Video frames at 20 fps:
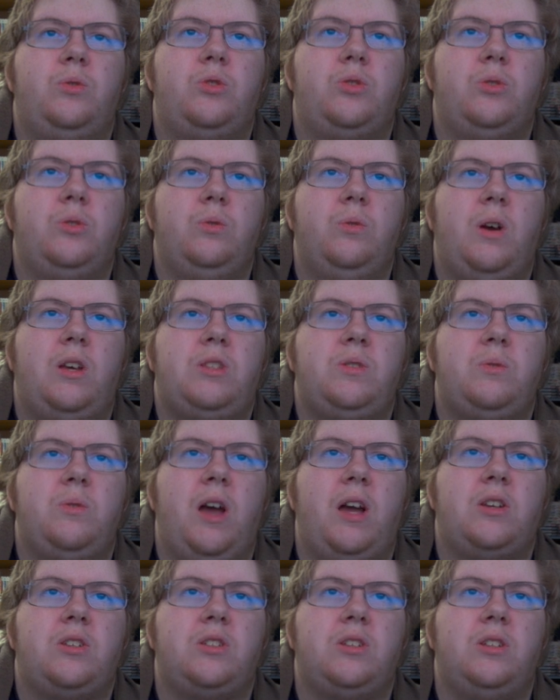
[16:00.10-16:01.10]
true
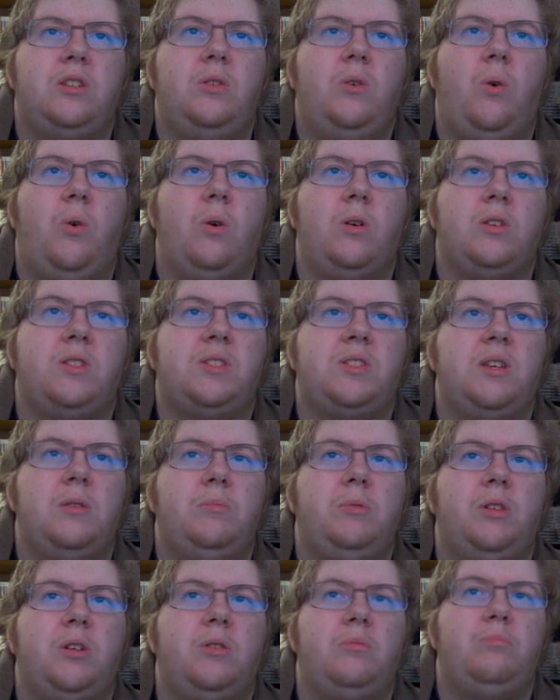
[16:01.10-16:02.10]
resurrection or
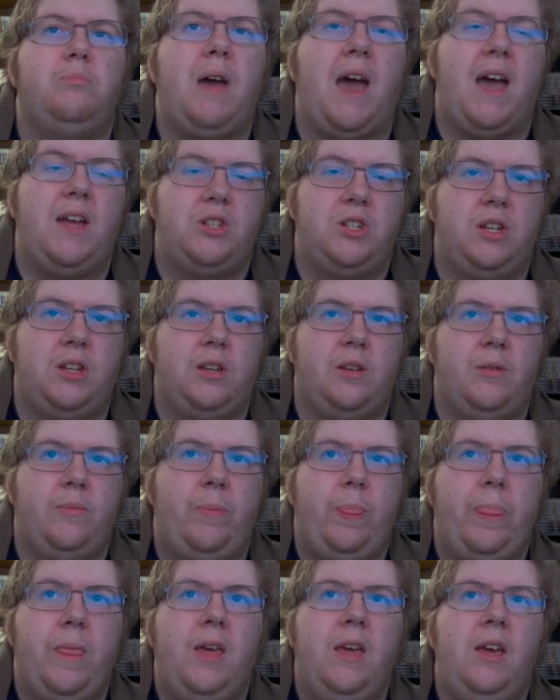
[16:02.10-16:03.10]
similar magic.
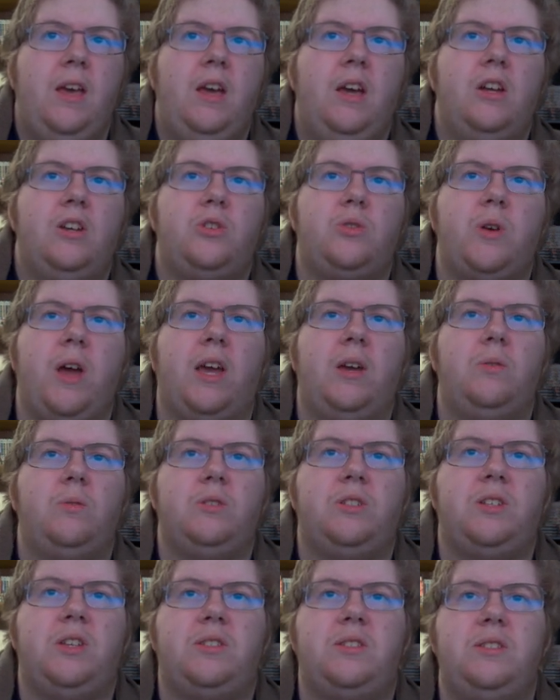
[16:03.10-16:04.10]
Dragon
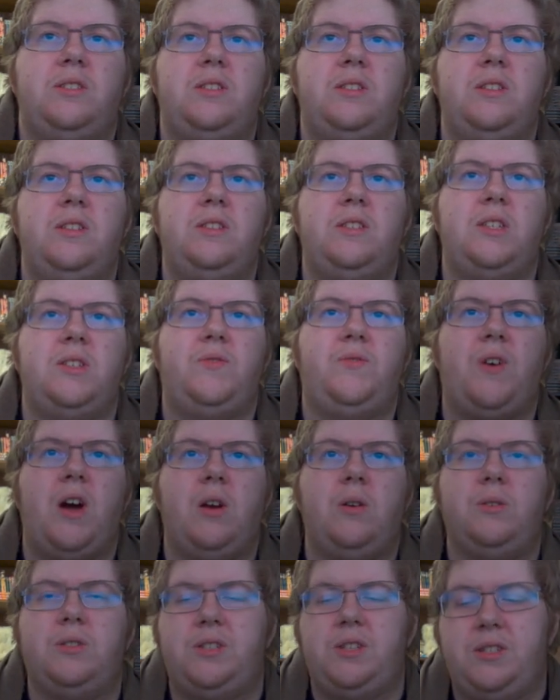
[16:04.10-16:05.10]
resistances is
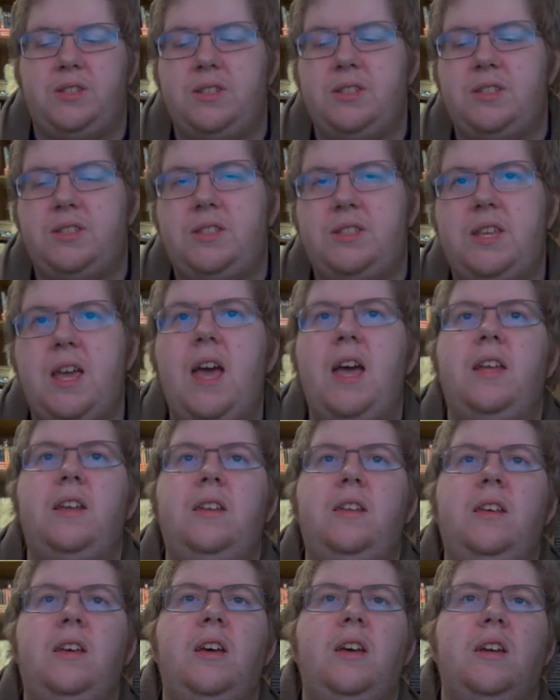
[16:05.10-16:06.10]
fire resistance
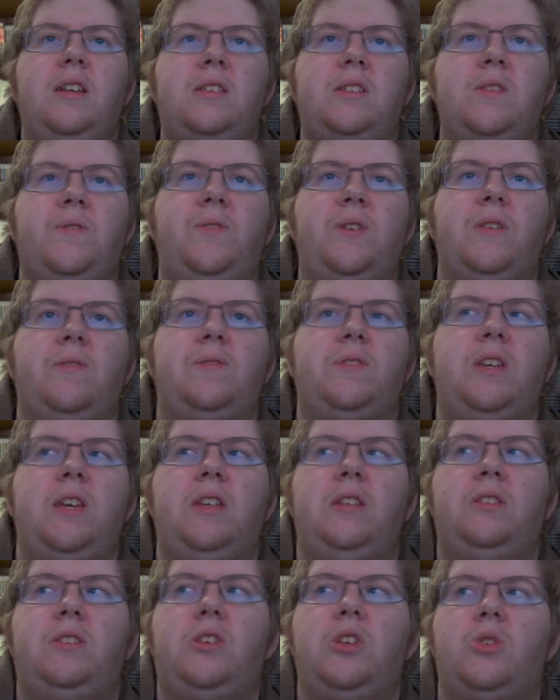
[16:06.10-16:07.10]
10 to
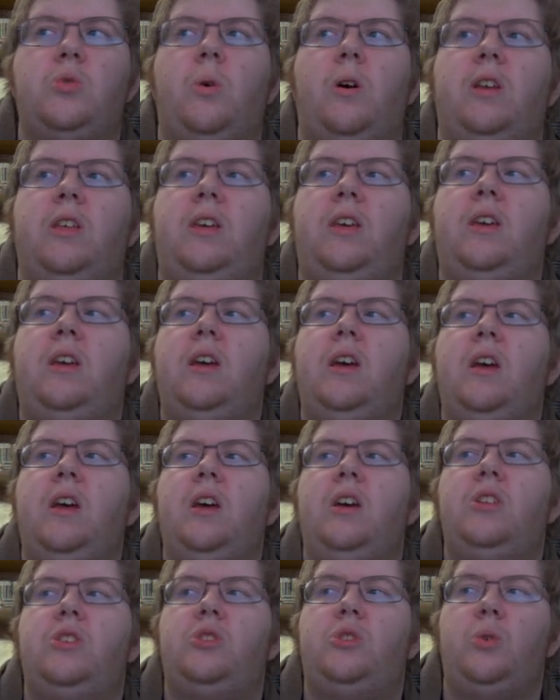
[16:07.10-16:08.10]
15 to 20
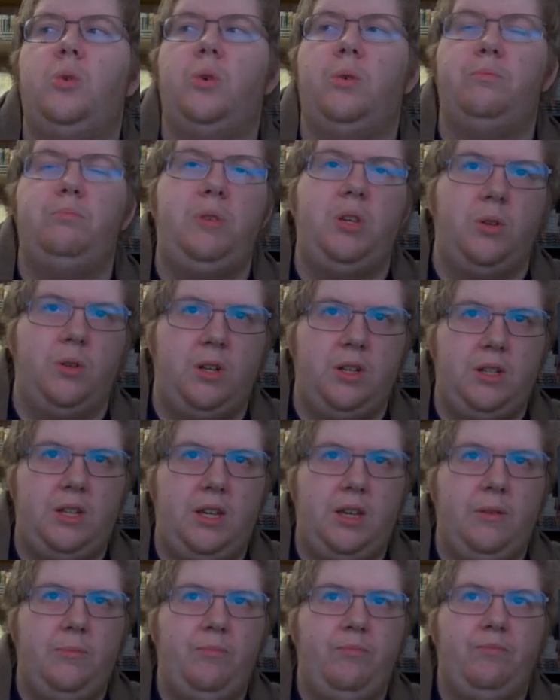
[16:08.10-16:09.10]
to
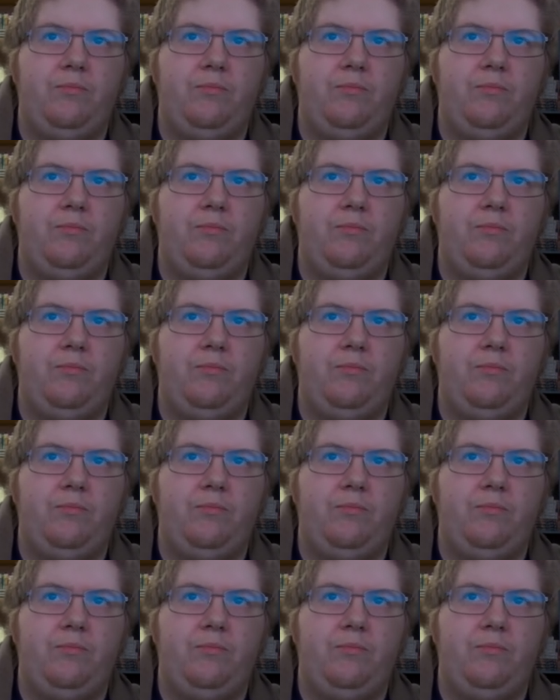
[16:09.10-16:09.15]
immunity.